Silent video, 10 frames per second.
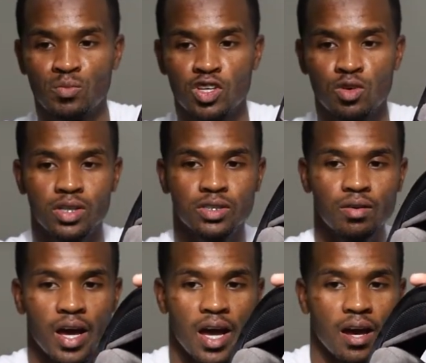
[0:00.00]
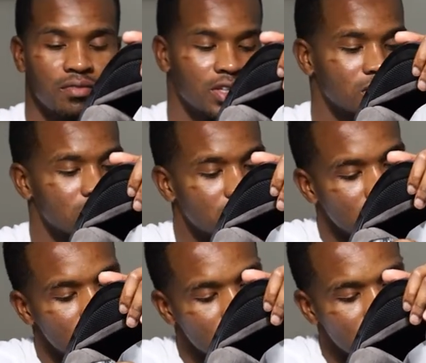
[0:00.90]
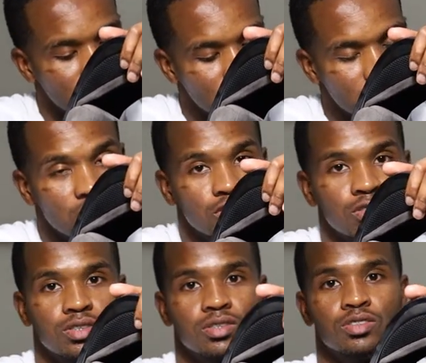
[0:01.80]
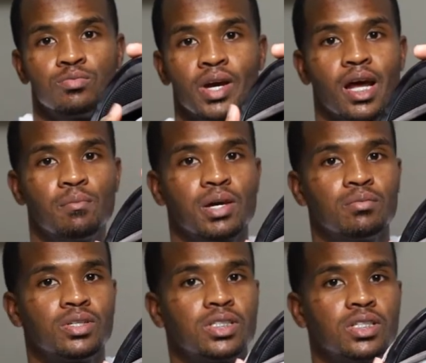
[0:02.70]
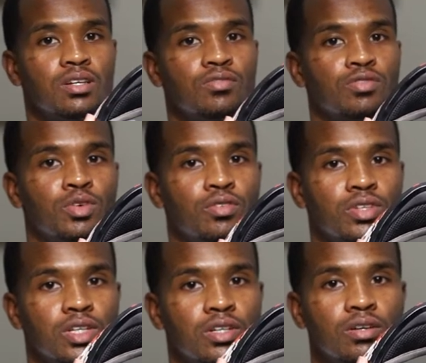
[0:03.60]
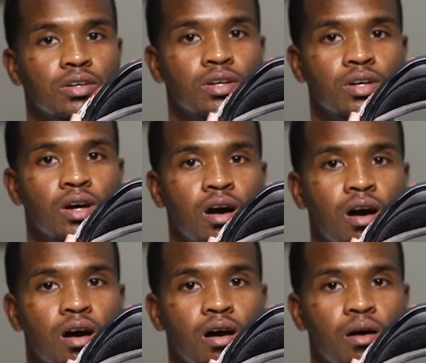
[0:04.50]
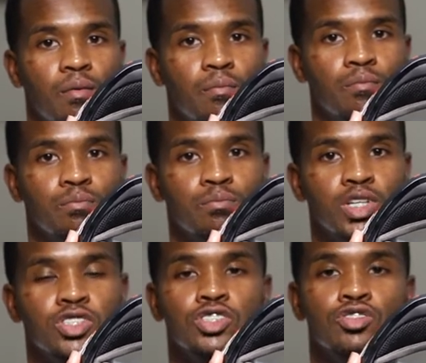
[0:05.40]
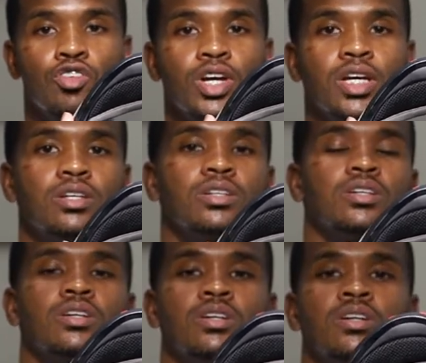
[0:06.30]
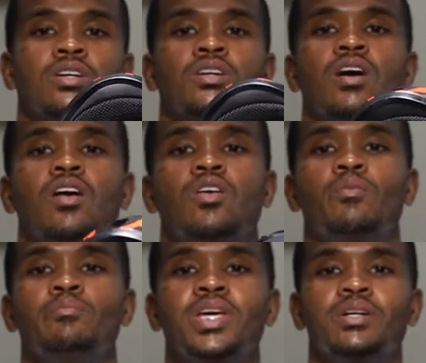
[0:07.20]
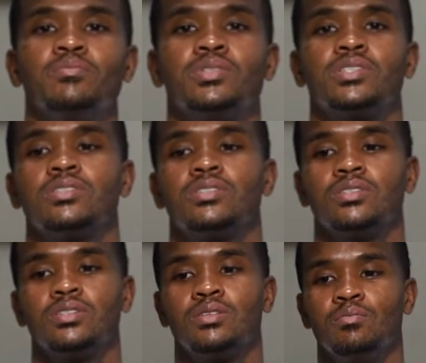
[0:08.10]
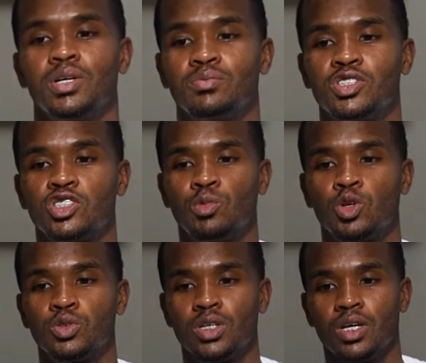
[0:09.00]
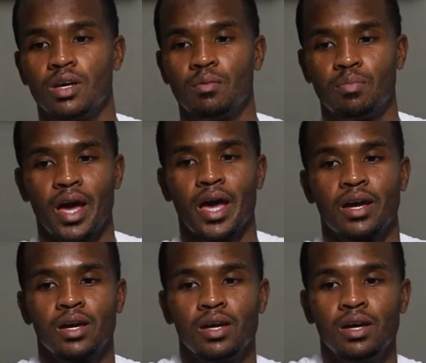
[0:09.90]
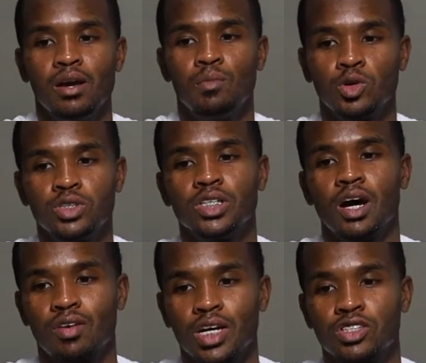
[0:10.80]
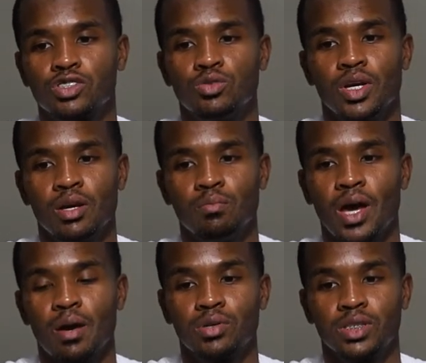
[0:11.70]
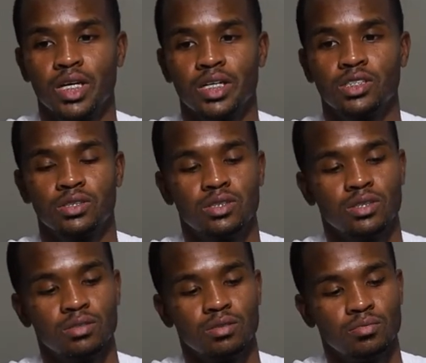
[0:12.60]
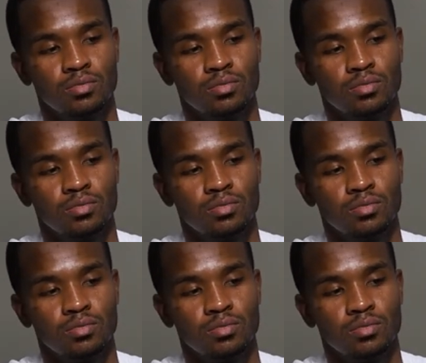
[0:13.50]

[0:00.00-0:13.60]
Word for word: you also have this, this you may not be able to see it from over there. Um, it's this green called MIPS. MIPS is multi-impact, multi-directional impact protection system.